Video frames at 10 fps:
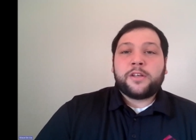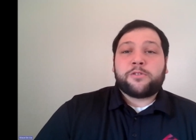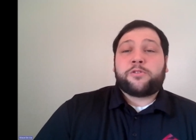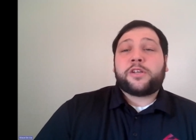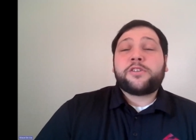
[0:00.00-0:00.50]

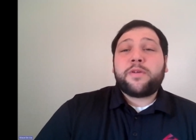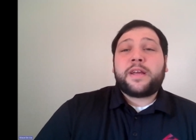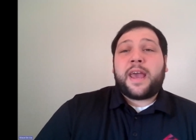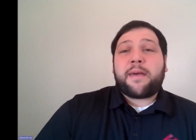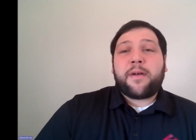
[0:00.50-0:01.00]
So just to
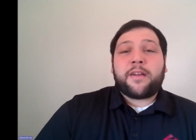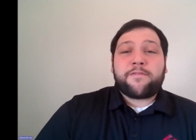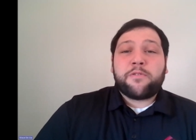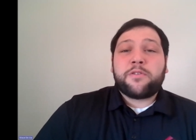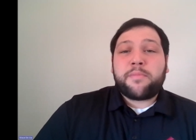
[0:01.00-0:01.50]
recap on
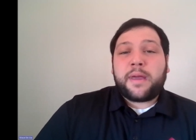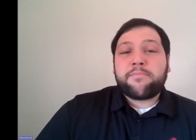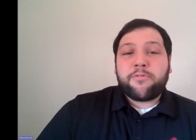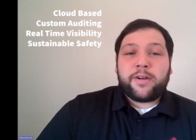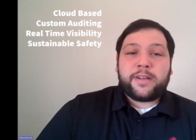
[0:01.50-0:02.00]
a few of the
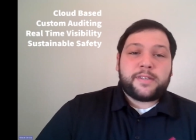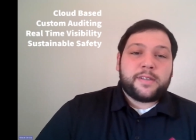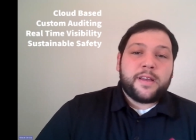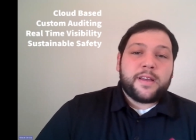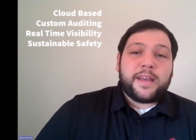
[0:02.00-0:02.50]
main
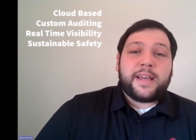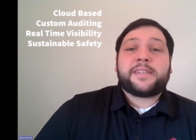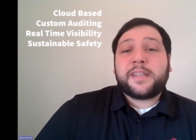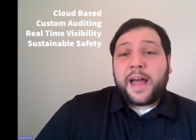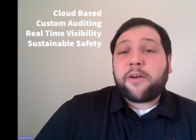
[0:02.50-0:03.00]
points,
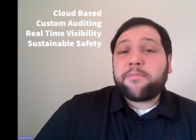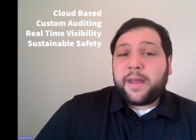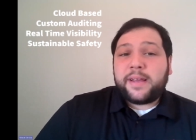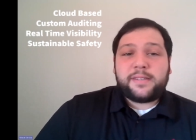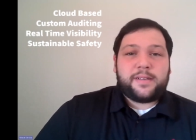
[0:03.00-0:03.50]
it's
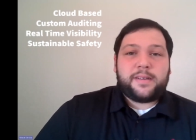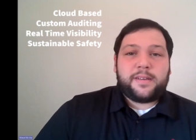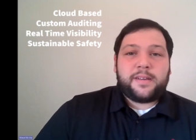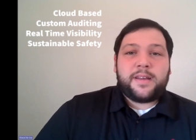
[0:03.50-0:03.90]
cloud-based,